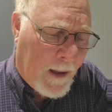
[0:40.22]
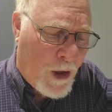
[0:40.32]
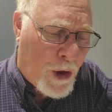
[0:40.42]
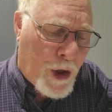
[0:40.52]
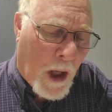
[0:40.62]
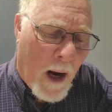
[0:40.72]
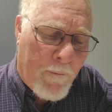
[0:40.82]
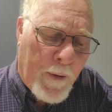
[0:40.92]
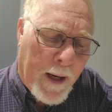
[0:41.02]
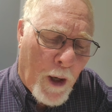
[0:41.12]
you shall
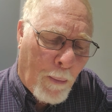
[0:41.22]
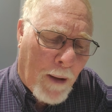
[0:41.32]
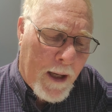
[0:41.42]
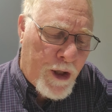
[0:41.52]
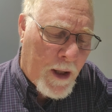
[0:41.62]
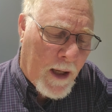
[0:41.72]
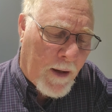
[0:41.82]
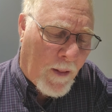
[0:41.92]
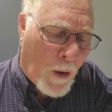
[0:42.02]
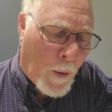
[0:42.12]
offer an oblation
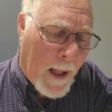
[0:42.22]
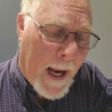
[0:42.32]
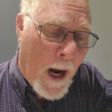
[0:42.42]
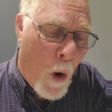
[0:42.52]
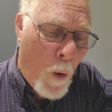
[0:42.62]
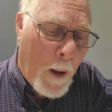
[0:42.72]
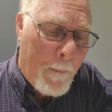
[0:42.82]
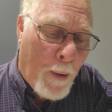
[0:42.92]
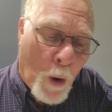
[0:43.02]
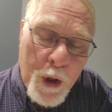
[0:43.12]
unto the Lord, a holy
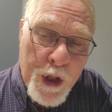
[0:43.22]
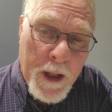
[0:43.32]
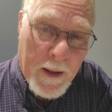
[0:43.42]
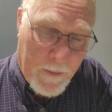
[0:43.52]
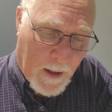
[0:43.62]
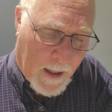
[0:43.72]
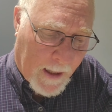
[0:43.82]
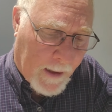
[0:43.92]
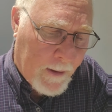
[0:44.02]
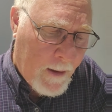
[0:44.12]
portion of the
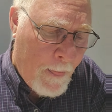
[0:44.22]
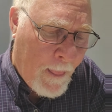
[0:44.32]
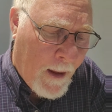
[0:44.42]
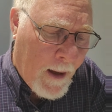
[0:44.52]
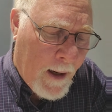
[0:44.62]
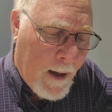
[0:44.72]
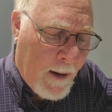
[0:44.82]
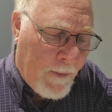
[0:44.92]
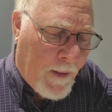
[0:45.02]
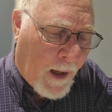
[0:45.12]
land.
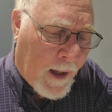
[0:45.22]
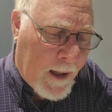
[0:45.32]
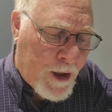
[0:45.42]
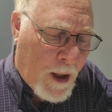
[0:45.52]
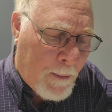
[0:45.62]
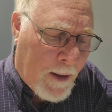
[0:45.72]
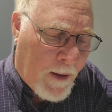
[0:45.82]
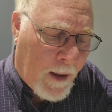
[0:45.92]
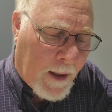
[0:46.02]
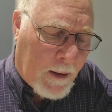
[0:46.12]
The length shall be the
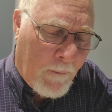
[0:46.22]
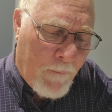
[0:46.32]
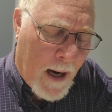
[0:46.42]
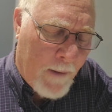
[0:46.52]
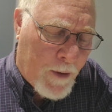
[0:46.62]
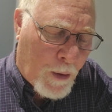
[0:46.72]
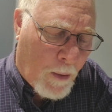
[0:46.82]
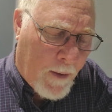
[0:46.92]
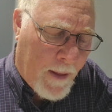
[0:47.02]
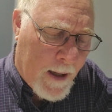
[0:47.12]
length of five and
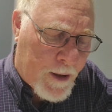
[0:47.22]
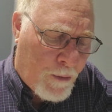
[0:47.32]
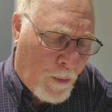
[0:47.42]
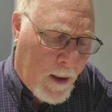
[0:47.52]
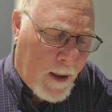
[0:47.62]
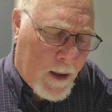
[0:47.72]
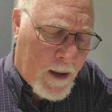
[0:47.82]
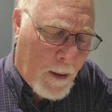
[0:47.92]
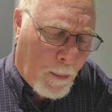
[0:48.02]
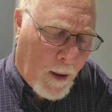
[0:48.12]
twenty thousand reeds,
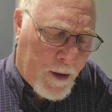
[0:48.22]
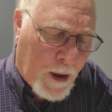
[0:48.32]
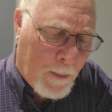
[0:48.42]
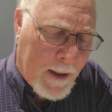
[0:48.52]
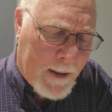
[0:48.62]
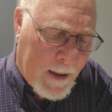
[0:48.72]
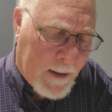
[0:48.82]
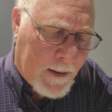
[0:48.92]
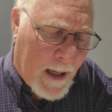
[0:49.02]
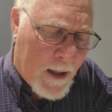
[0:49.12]
and the breadth shall be
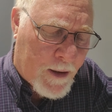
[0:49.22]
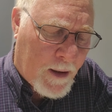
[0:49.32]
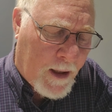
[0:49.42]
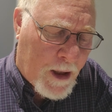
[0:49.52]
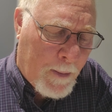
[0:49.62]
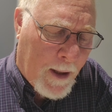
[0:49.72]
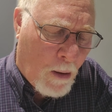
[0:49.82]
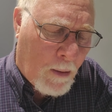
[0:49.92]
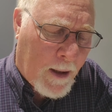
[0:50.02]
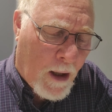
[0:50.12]
ten thousand. They shall be
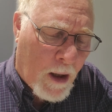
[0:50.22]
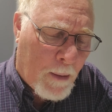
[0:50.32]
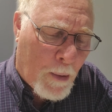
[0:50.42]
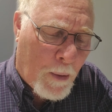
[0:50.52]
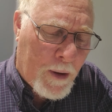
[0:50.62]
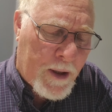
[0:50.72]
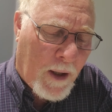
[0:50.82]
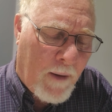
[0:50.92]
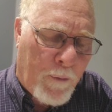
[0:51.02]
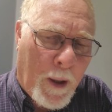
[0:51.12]
holy in all the borders
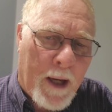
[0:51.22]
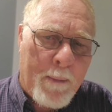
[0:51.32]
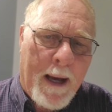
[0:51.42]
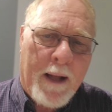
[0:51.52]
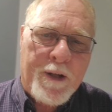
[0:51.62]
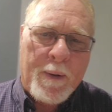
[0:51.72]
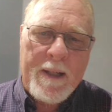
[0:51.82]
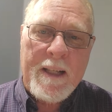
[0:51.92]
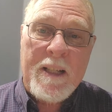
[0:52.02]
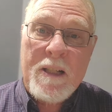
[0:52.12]
thereof round about. So he
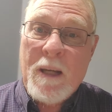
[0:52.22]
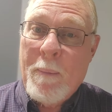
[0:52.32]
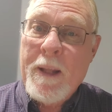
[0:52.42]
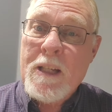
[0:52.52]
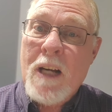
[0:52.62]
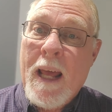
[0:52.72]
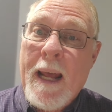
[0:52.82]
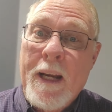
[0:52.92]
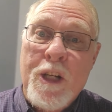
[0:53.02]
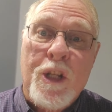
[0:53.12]
says, Some of this
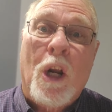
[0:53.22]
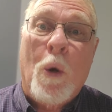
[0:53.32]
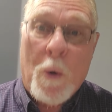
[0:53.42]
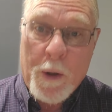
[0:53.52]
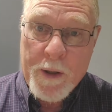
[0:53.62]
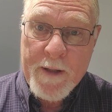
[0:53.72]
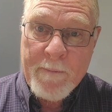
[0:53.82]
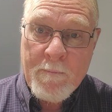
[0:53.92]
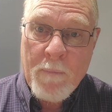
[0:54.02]
land is the Lord's,